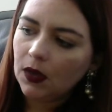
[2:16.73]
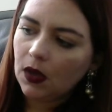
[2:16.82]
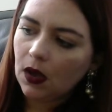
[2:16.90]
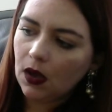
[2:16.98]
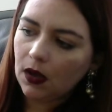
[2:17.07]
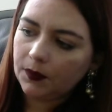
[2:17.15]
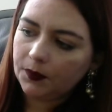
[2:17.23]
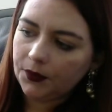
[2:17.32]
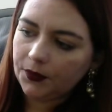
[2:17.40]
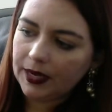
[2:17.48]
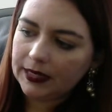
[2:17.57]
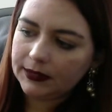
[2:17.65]
on
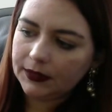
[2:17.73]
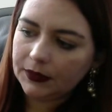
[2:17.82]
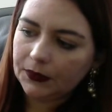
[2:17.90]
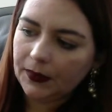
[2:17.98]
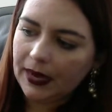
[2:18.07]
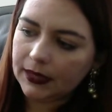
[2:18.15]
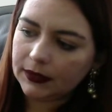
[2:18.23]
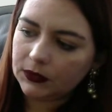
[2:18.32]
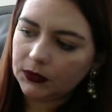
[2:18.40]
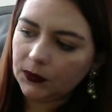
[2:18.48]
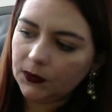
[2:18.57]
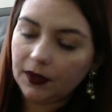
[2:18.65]
praise and
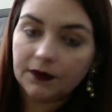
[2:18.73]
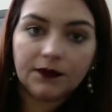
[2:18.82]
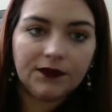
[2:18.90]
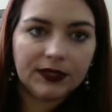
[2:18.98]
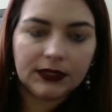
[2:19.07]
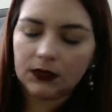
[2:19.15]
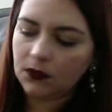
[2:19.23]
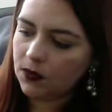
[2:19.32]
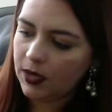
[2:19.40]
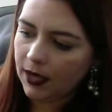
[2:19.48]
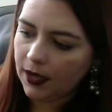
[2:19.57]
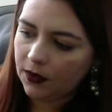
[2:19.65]
gratitude, on physical
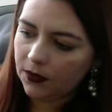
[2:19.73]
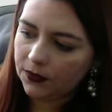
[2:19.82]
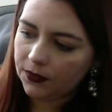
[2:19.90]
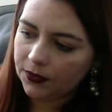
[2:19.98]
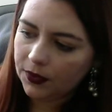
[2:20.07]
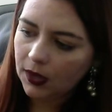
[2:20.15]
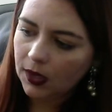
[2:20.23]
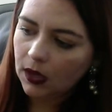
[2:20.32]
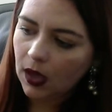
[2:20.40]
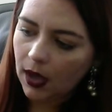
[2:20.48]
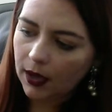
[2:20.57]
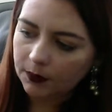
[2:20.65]
health,
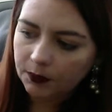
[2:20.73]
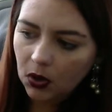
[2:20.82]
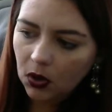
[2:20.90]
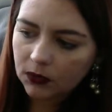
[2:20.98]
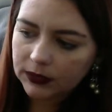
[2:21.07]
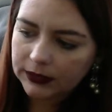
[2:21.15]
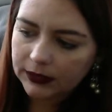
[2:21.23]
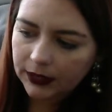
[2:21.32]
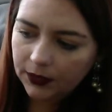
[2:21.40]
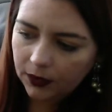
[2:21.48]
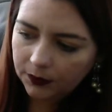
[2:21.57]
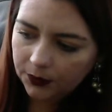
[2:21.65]
on post-it,
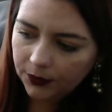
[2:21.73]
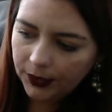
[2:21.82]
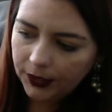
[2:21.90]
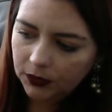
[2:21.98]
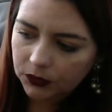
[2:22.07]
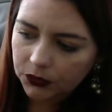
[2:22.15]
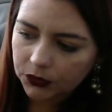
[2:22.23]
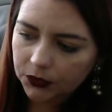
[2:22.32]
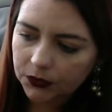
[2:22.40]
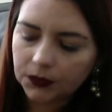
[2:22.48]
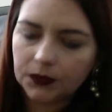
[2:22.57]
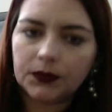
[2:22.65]
on prayer
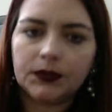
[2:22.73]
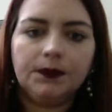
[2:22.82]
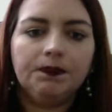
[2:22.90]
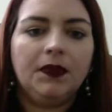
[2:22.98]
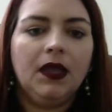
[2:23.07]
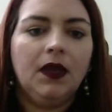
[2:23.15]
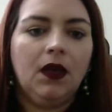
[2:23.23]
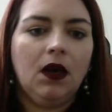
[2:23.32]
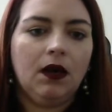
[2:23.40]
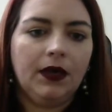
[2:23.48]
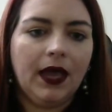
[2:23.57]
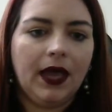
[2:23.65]
journals,
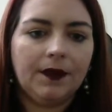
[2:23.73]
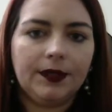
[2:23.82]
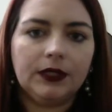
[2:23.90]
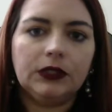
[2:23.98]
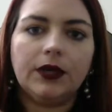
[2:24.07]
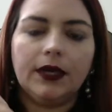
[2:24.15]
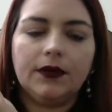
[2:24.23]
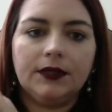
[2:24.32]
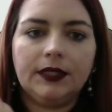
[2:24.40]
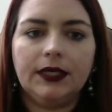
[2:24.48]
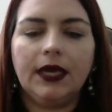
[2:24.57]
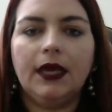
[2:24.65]
on habit trackers.
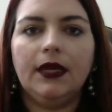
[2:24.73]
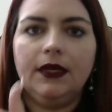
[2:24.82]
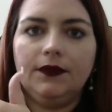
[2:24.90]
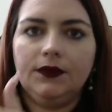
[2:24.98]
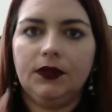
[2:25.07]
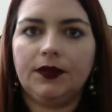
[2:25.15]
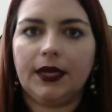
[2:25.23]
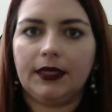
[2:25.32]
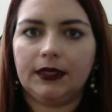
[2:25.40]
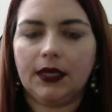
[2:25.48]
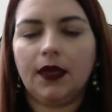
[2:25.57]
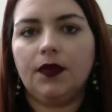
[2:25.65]
It kind of gives you an
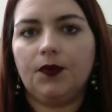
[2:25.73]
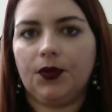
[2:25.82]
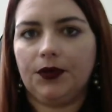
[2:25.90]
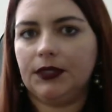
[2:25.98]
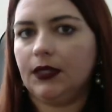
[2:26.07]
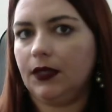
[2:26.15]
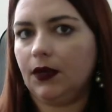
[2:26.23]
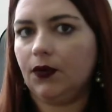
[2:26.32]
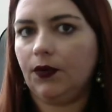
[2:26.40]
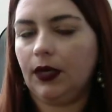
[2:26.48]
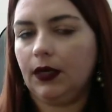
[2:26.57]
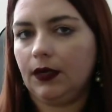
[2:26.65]
idea, the person that
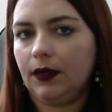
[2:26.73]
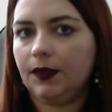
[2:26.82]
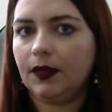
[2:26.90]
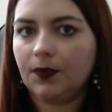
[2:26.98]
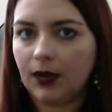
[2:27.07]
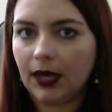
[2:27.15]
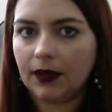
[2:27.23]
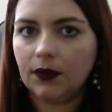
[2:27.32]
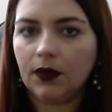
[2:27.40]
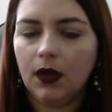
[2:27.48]
created the planner,